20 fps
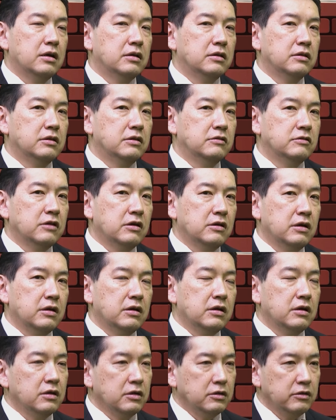this
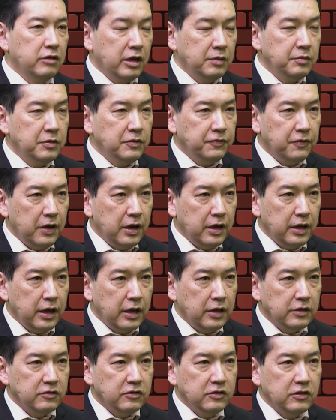climate
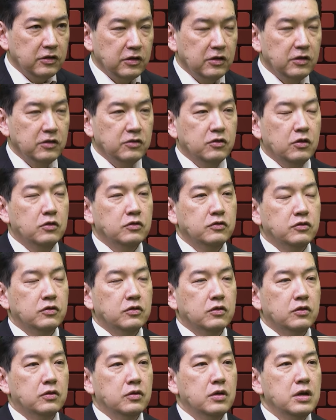financing is
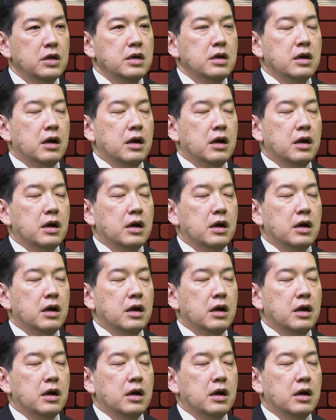also